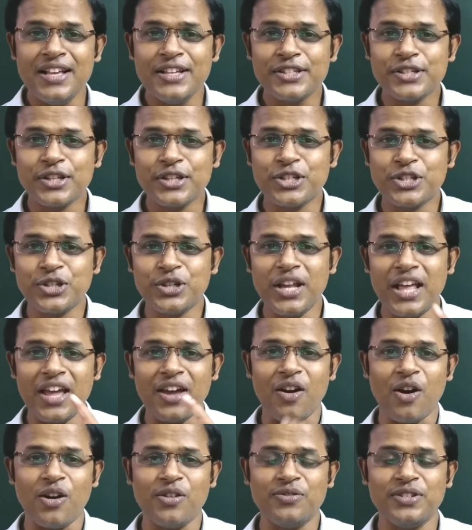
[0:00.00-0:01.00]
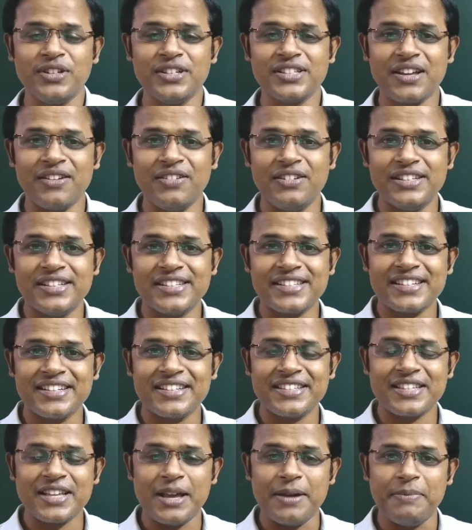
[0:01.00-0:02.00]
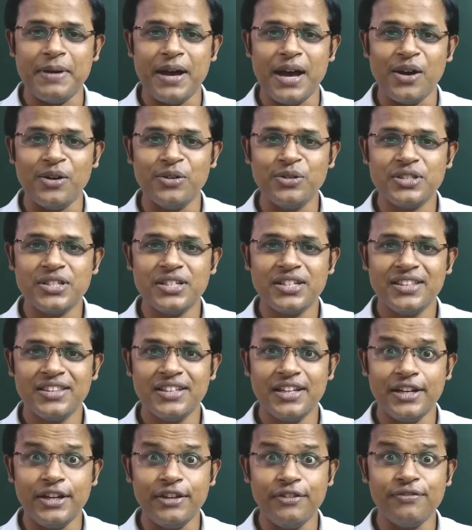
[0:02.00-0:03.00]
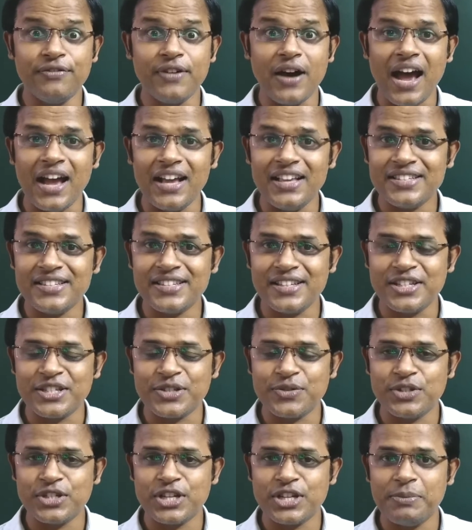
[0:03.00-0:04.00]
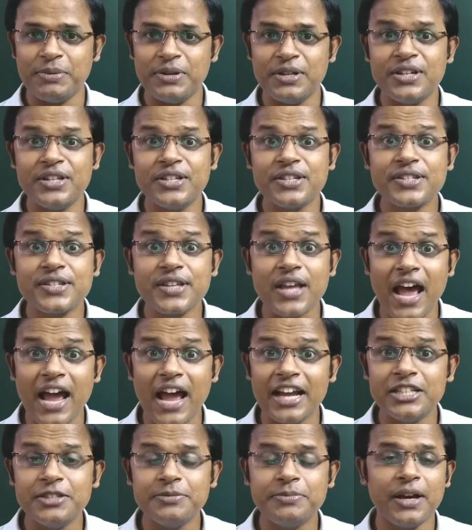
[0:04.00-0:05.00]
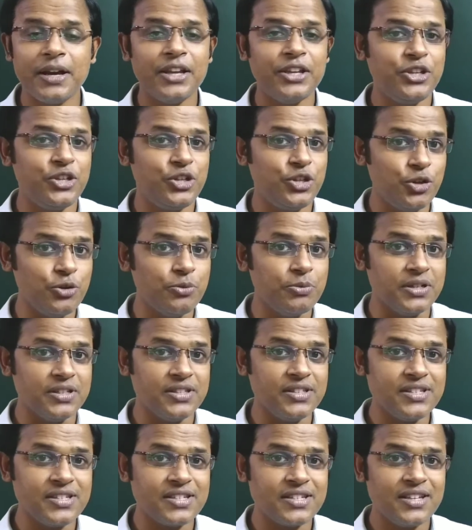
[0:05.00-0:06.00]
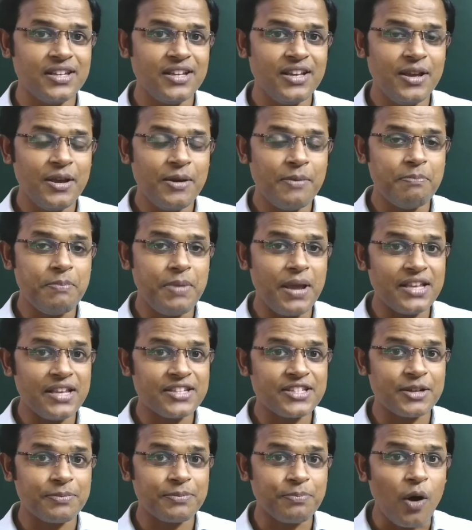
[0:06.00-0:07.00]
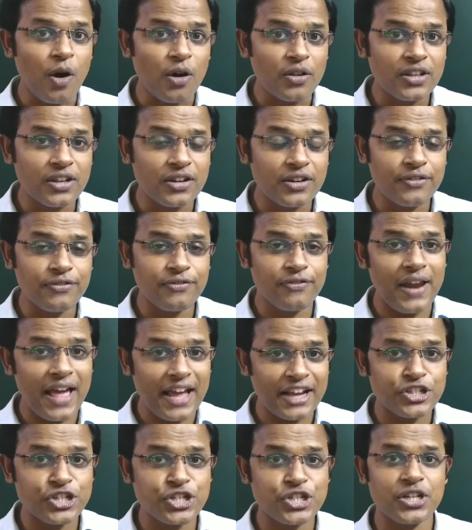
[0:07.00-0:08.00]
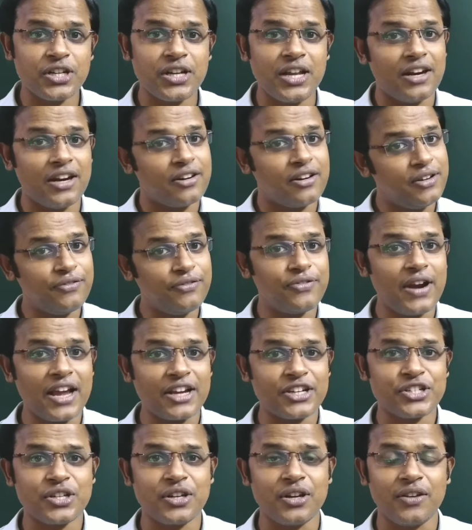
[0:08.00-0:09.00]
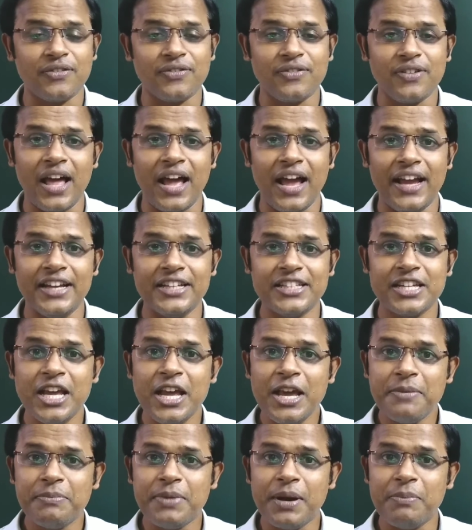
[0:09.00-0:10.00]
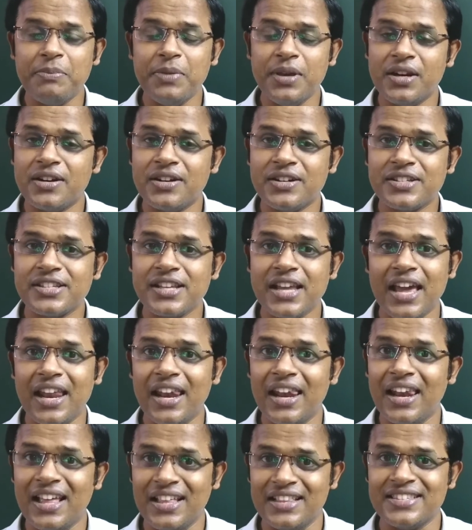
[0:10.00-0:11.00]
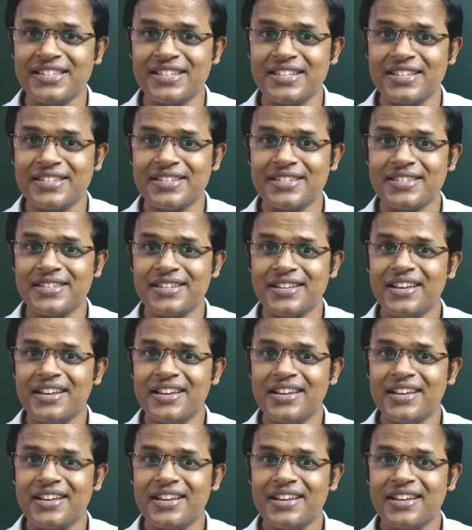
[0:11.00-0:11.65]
So today onwards I will discuss about the devices which have been designed by humans based upon the reflection and refraction of light by mirrors and lenses.